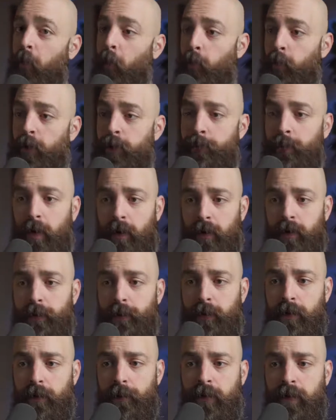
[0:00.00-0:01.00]
a
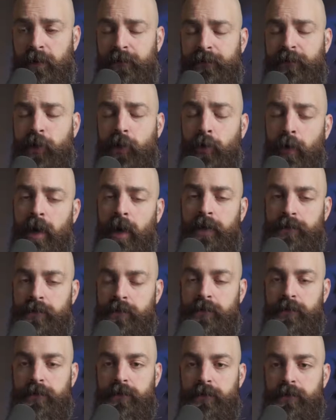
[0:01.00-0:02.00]
remarkable amount of
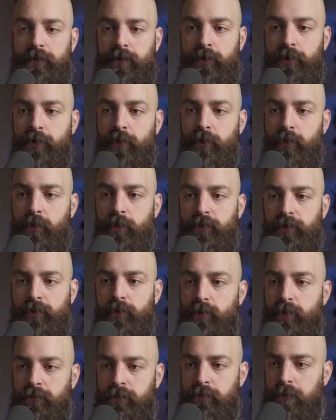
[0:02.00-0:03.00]
nuance to
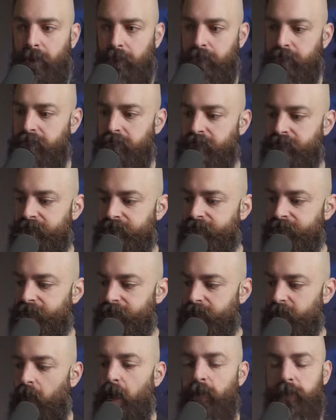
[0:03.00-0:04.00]
like
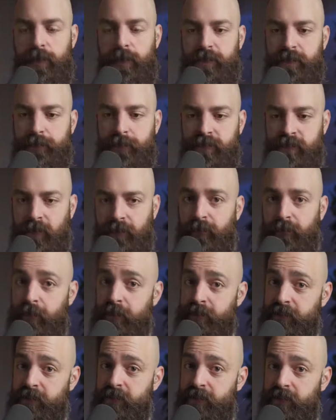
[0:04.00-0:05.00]
coverage, because like for
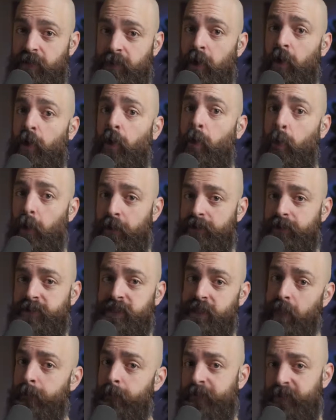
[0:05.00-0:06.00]
instance, where's
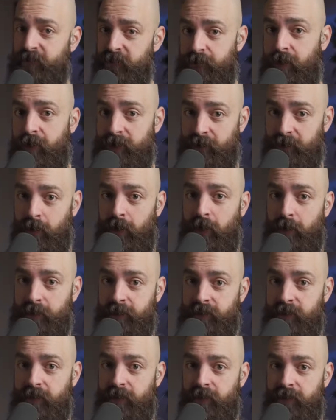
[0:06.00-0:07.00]
the infrastructure
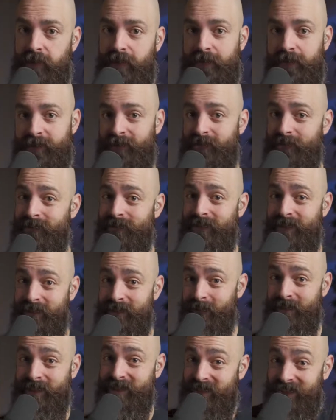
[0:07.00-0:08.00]
hosted?
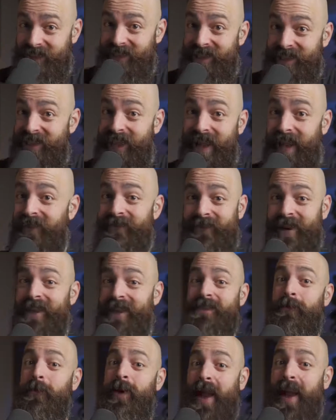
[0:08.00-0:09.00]
Because like
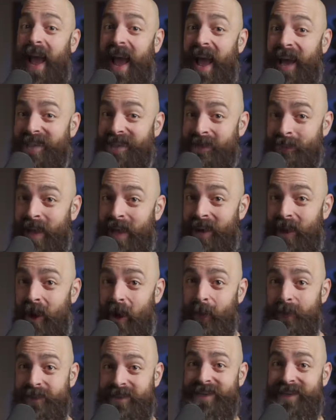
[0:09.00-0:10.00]
ransomware has been
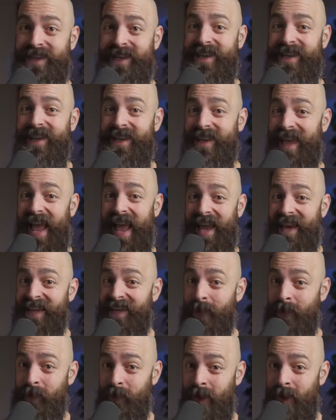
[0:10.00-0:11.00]
hosted in like
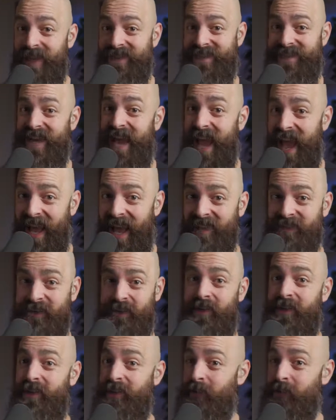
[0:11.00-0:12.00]
AWS and
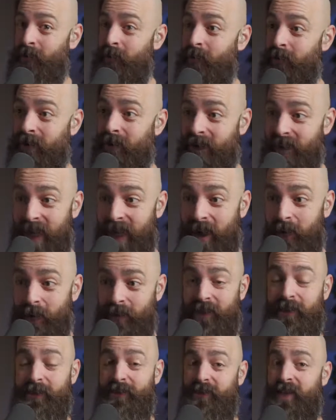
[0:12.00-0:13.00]
Azure and Google
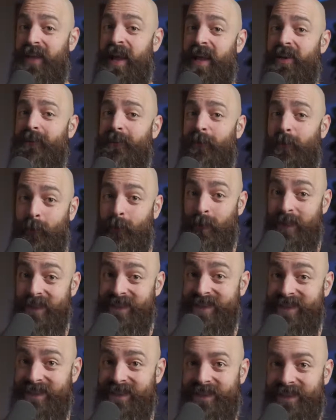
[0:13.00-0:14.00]
Cloud, and there's a lot of
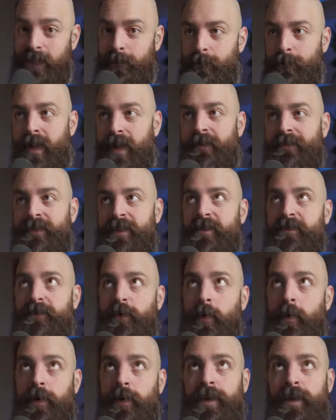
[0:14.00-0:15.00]
reasons and benefits
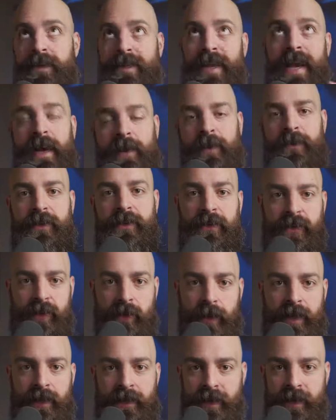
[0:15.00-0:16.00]
for the attacker to
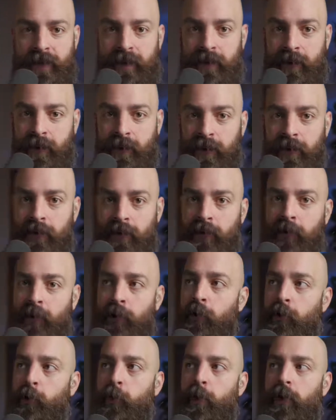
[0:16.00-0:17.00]
do it there.
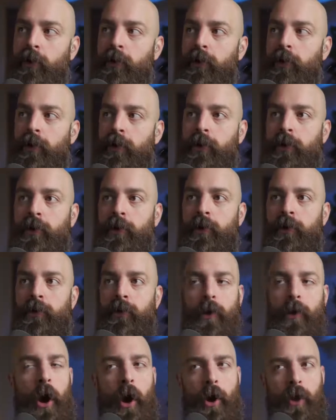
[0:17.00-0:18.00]
Yep. Well,
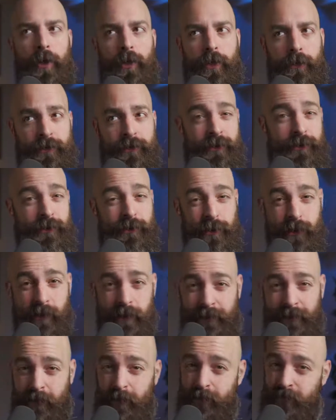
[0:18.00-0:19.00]
those
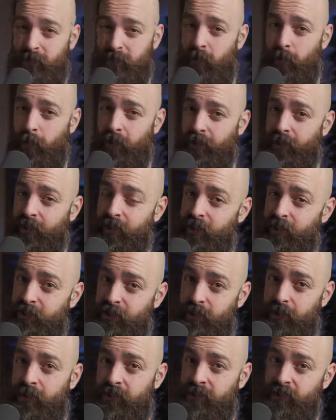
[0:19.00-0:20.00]
servers are within the
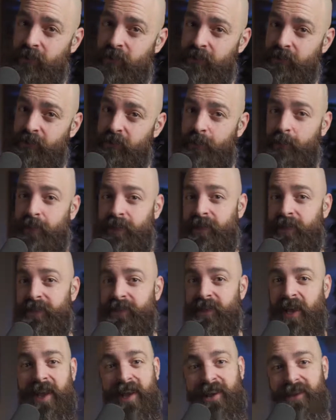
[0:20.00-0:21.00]
jurisdiction, but the
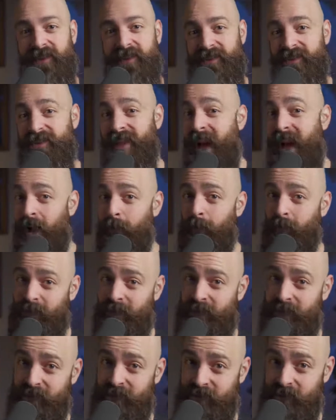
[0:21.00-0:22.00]
data is not
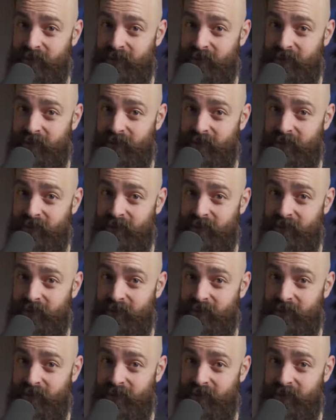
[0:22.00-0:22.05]
within the